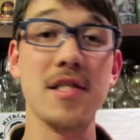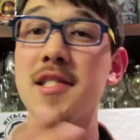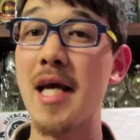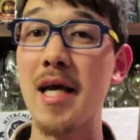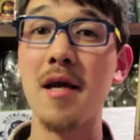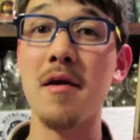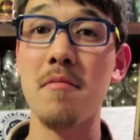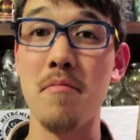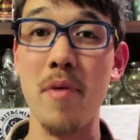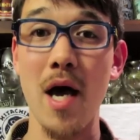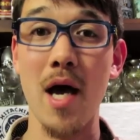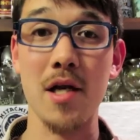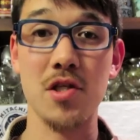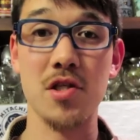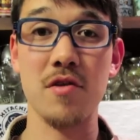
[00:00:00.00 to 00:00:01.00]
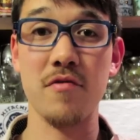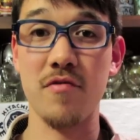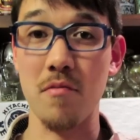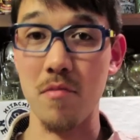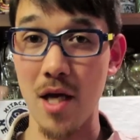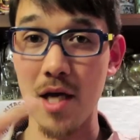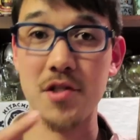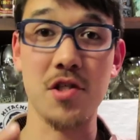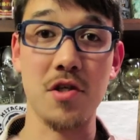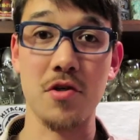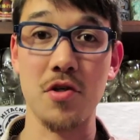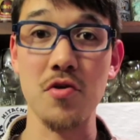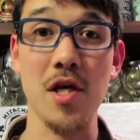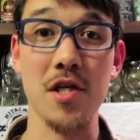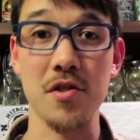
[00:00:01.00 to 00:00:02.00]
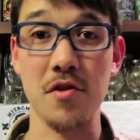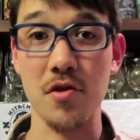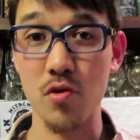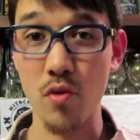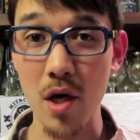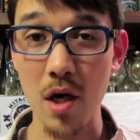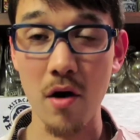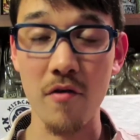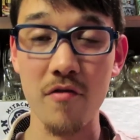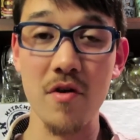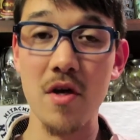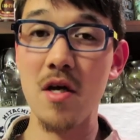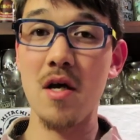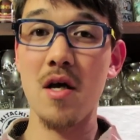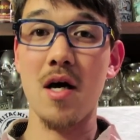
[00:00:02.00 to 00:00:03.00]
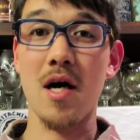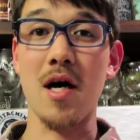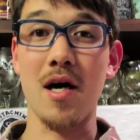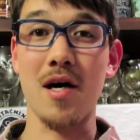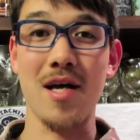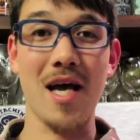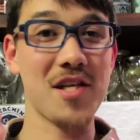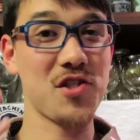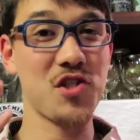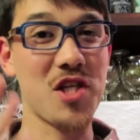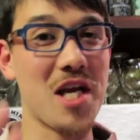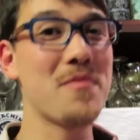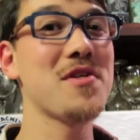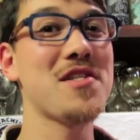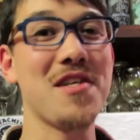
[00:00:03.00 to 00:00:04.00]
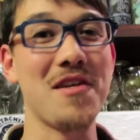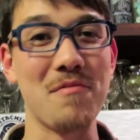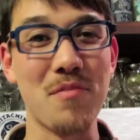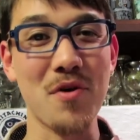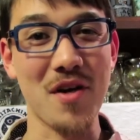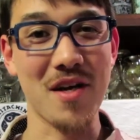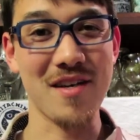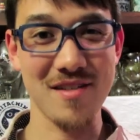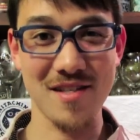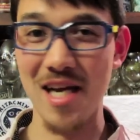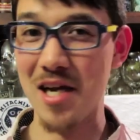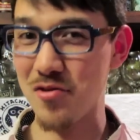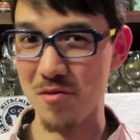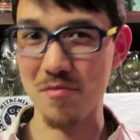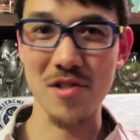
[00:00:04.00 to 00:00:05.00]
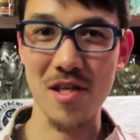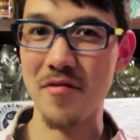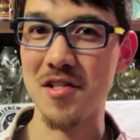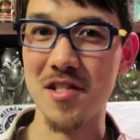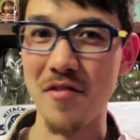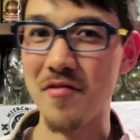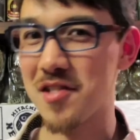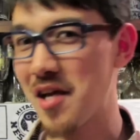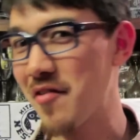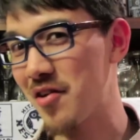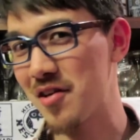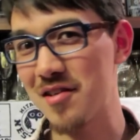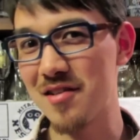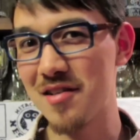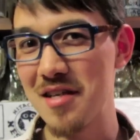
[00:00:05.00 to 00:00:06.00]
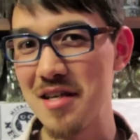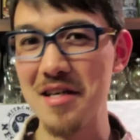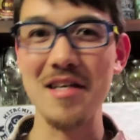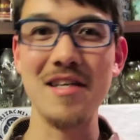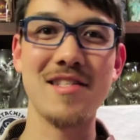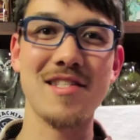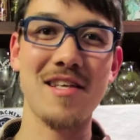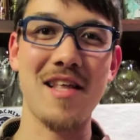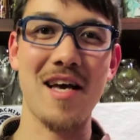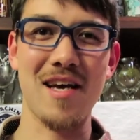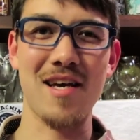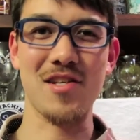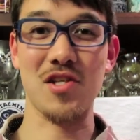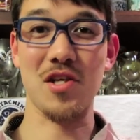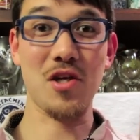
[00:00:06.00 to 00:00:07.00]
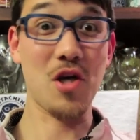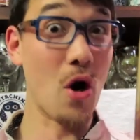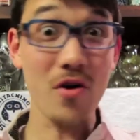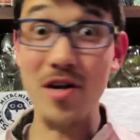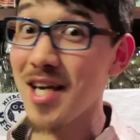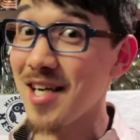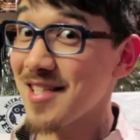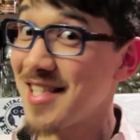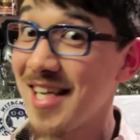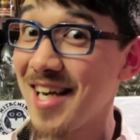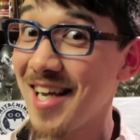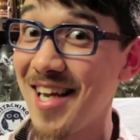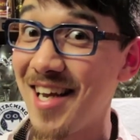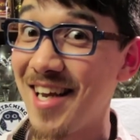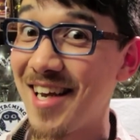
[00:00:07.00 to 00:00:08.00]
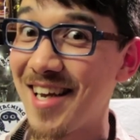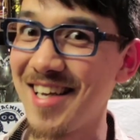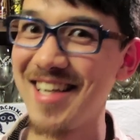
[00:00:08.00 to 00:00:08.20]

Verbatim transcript: second batch from last year, 2012, uh, as Jameson put it, Tantrum777, he said that it's Coconut City!